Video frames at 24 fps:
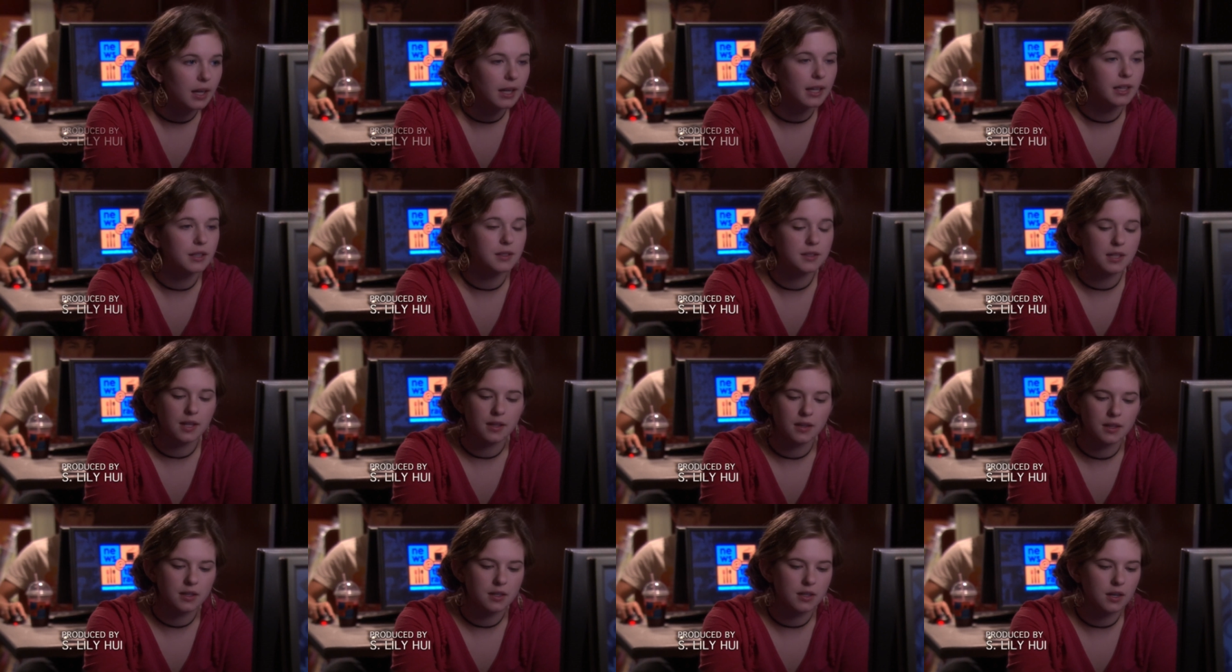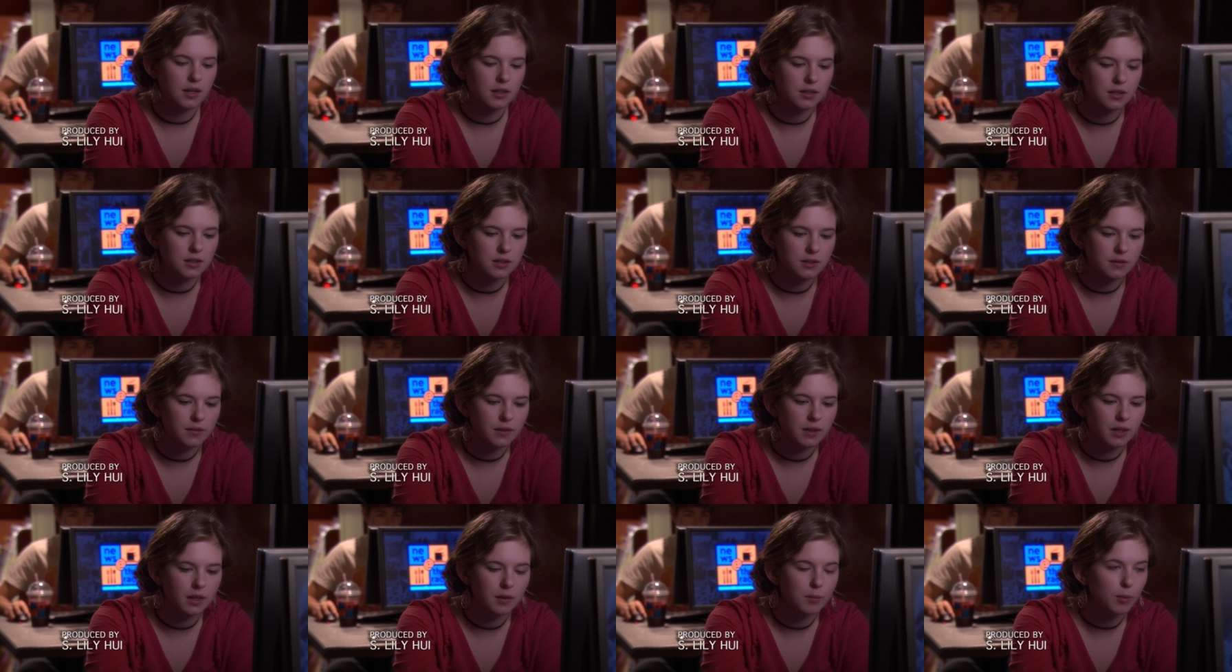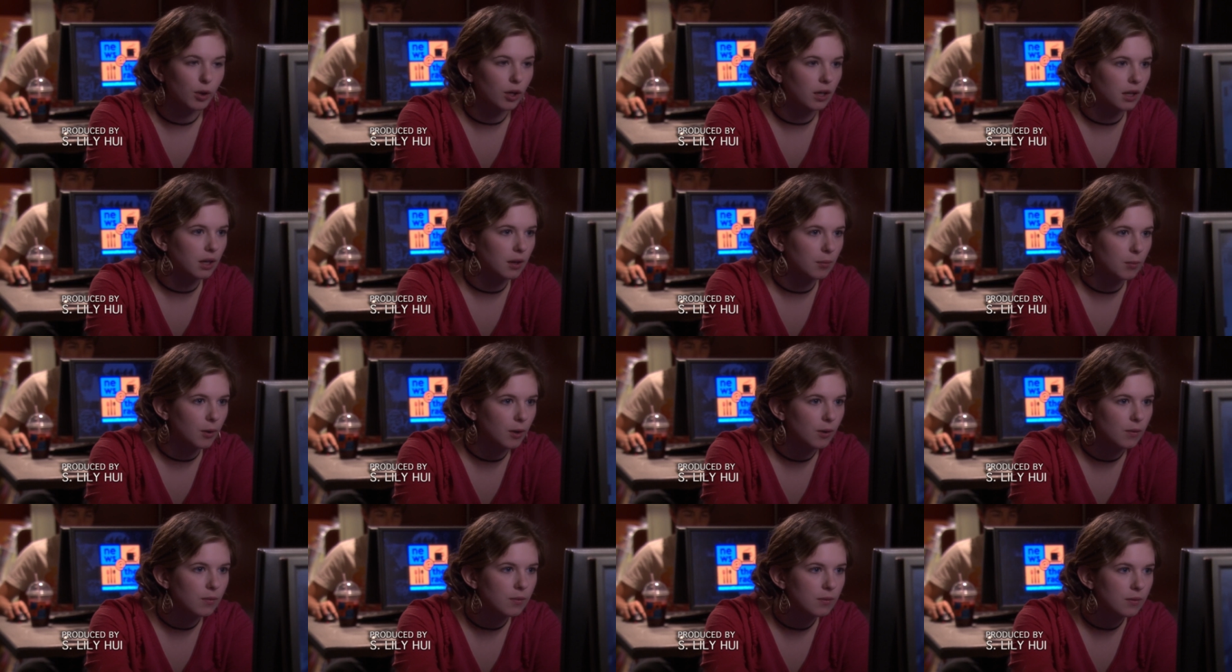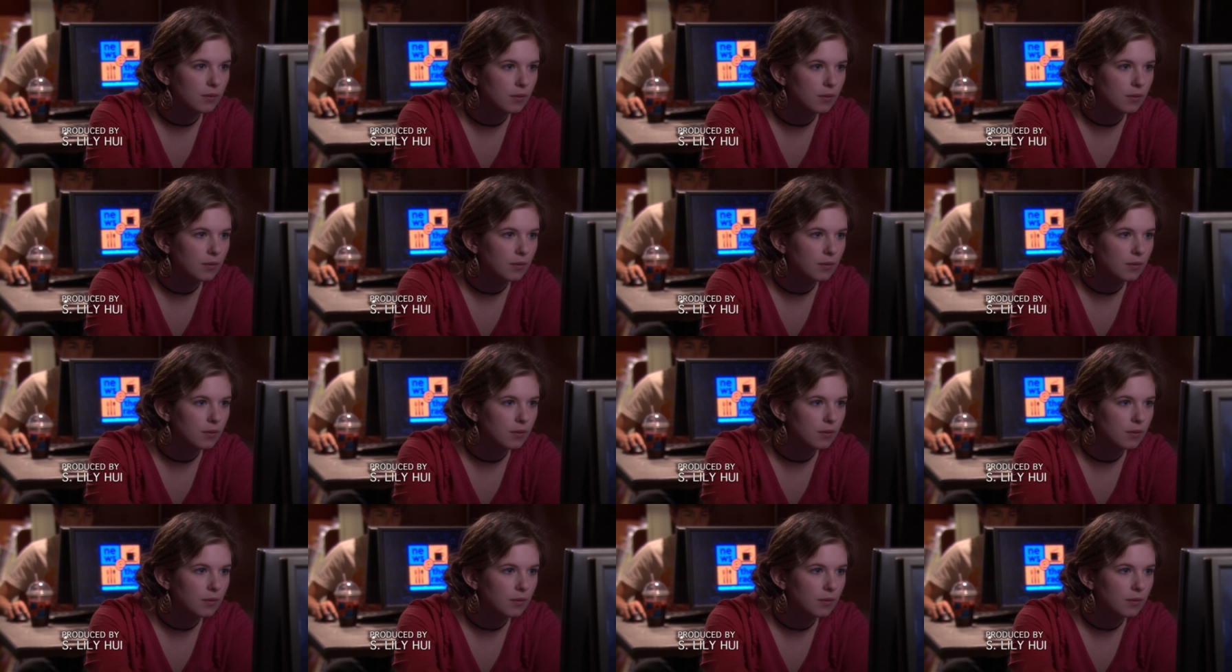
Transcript: It'll tell the doctors if I need more chemo.